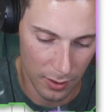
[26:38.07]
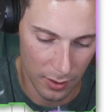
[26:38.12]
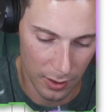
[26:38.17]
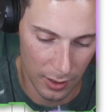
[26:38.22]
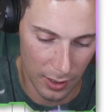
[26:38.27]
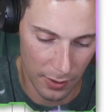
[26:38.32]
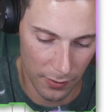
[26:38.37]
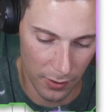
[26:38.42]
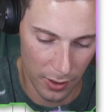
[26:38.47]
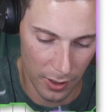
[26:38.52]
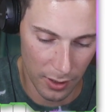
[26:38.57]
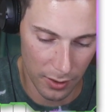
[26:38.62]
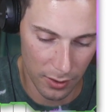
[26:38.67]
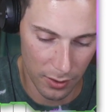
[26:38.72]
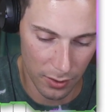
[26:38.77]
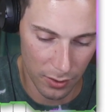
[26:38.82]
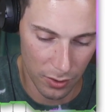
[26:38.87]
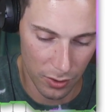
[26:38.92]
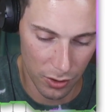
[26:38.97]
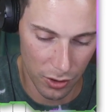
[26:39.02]
give your
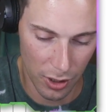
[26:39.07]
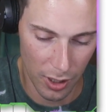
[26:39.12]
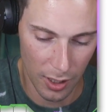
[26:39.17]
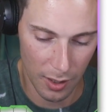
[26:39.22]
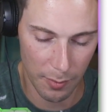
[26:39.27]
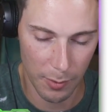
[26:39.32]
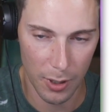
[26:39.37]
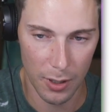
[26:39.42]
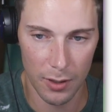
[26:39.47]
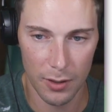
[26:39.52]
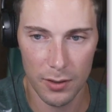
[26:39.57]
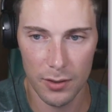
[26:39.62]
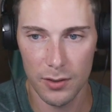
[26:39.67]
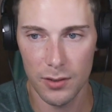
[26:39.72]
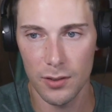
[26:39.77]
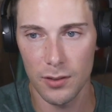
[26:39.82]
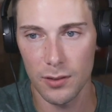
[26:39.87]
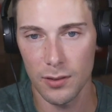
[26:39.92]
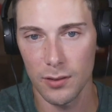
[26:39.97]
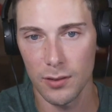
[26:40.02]
answers check
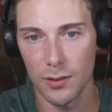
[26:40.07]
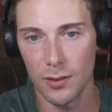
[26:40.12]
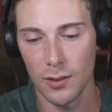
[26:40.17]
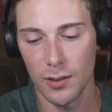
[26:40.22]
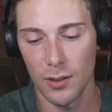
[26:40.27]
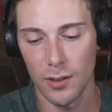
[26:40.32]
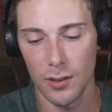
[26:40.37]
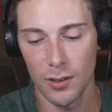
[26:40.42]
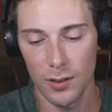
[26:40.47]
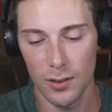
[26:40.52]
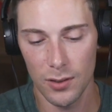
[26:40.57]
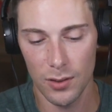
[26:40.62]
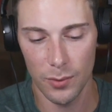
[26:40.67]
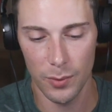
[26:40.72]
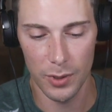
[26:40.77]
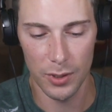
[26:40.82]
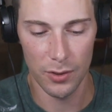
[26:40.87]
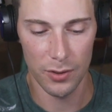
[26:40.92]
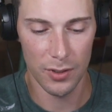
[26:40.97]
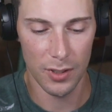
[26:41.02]
marks. So
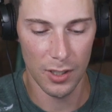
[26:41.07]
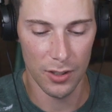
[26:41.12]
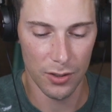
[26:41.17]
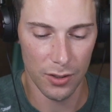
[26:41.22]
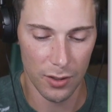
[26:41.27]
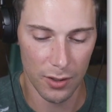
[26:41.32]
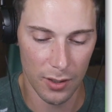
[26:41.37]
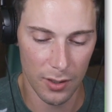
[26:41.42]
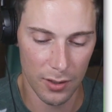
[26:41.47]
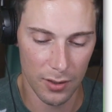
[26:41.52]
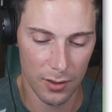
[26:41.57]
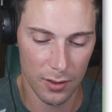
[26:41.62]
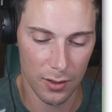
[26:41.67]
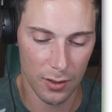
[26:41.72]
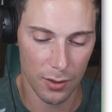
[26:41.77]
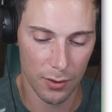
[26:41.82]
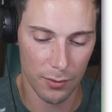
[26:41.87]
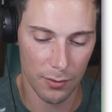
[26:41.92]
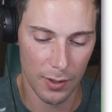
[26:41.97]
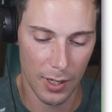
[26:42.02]
when your teacher is
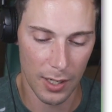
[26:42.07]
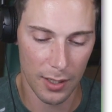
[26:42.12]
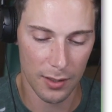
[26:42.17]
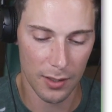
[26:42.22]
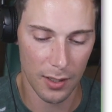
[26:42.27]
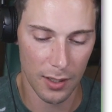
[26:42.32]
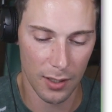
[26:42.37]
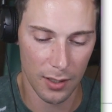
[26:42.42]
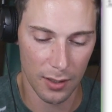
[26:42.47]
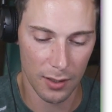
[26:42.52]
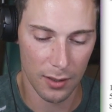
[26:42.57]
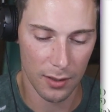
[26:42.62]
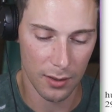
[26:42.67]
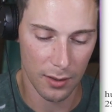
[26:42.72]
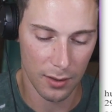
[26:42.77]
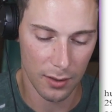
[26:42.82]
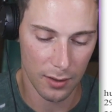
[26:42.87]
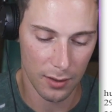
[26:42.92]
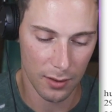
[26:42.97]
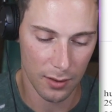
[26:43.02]
correcting
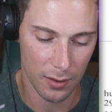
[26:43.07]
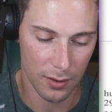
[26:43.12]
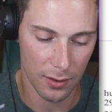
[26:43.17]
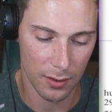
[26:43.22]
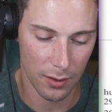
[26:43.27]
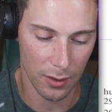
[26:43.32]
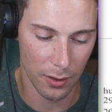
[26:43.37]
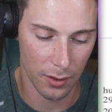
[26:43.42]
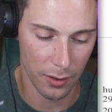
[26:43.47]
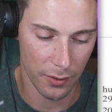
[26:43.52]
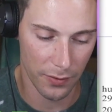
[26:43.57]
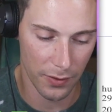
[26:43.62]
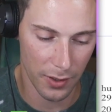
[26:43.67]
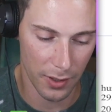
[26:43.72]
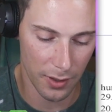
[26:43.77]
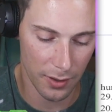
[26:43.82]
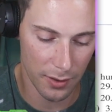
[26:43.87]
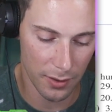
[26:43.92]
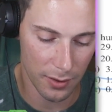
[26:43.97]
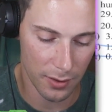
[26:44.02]
all of
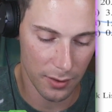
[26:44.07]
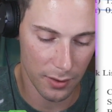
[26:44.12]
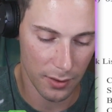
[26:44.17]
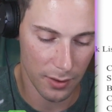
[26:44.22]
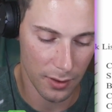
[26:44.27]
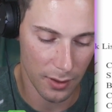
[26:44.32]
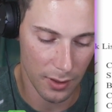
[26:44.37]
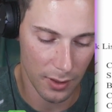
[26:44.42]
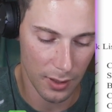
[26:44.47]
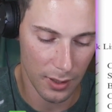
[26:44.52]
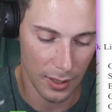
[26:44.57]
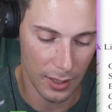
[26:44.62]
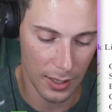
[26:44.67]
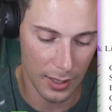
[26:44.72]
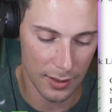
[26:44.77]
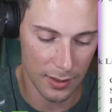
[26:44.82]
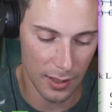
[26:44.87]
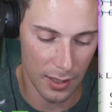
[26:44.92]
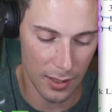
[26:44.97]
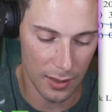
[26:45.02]
this,
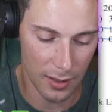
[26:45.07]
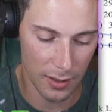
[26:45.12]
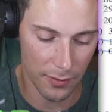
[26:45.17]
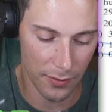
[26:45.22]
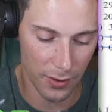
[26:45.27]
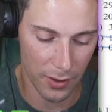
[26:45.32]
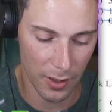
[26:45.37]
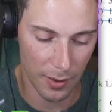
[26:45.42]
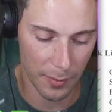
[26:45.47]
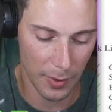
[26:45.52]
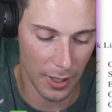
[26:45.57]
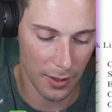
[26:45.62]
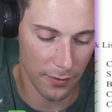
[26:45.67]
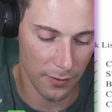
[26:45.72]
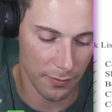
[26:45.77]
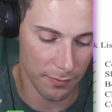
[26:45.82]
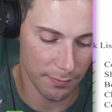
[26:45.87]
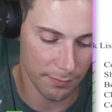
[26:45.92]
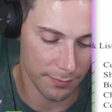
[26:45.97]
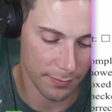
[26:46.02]
it's easy for them. I've
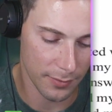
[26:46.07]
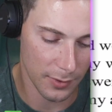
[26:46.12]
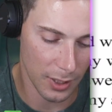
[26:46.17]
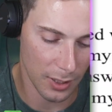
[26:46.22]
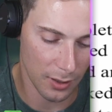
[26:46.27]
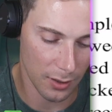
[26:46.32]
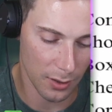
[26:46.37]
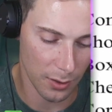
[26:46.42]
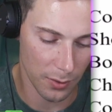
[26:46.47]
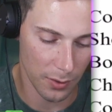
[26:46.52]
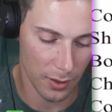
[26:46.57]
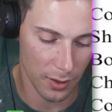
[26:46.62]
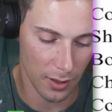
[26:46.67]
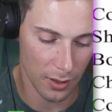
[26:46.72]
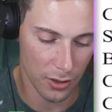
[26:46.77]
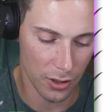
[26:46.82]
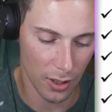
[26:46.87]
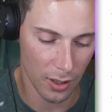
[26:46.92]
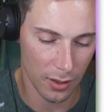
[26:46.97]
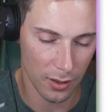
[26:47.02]
included a
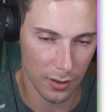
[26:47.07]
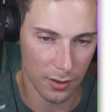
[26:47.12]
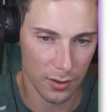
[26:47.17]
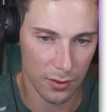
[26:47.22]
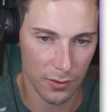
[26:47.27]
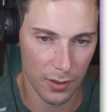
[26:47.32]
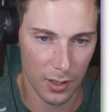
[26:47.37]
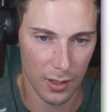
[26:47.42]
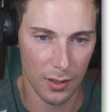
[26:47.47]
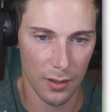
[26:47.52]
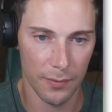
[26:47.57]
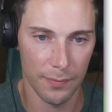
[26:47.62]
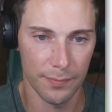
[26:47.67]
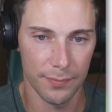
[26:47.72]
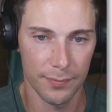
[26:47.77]
checklist right here.